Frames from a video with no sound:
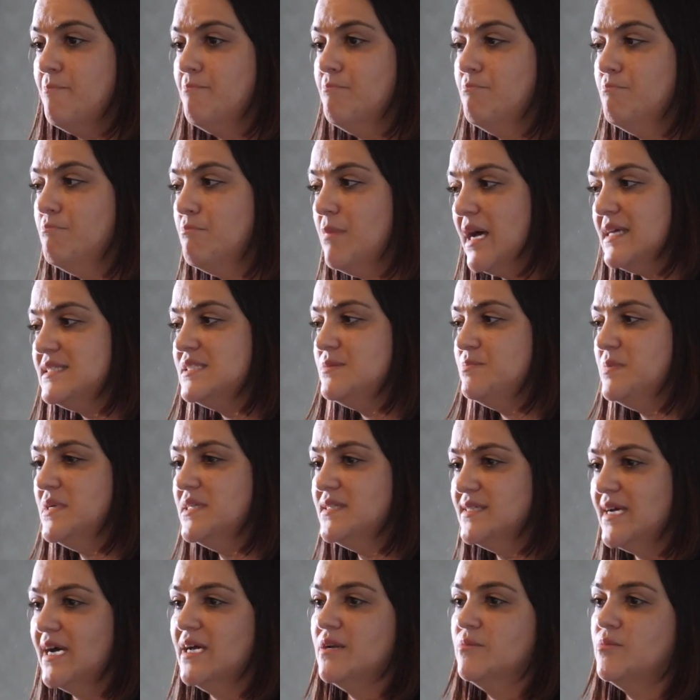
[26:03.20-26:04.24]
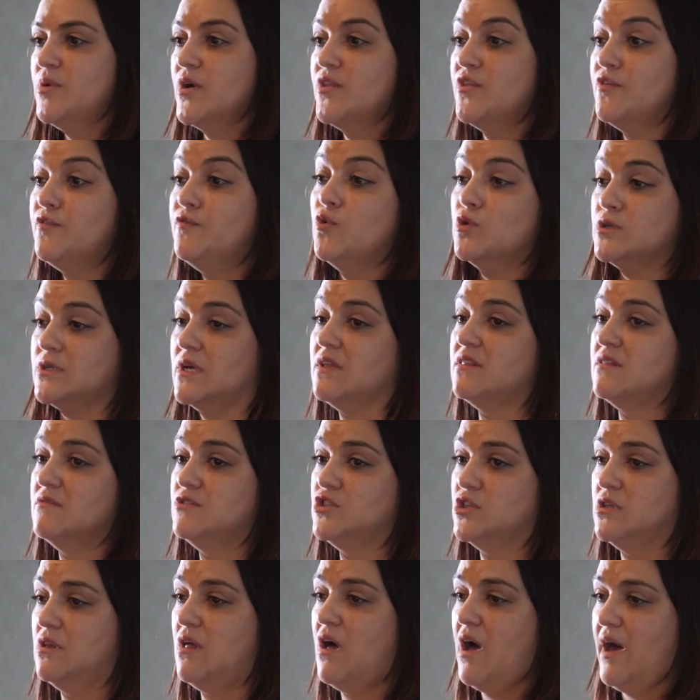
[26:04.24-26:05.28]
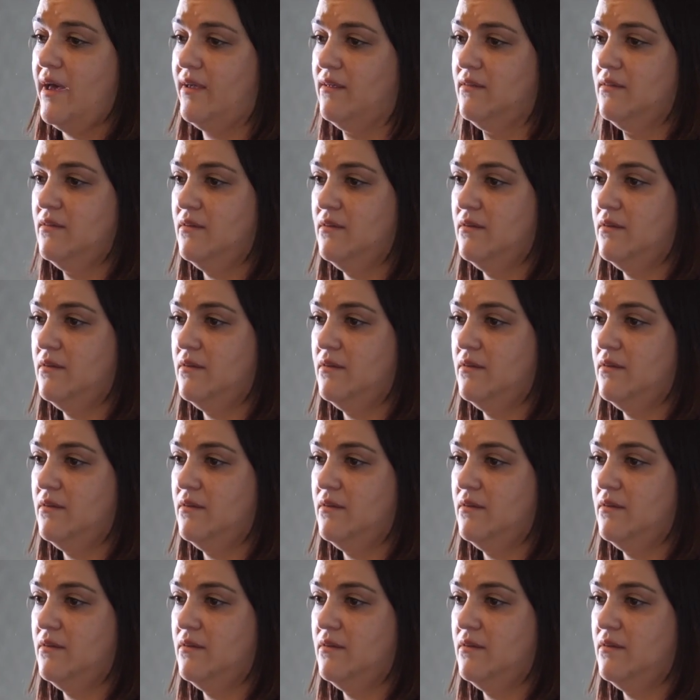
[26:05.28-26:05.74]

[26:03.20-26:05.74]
must be done by the 14th of July.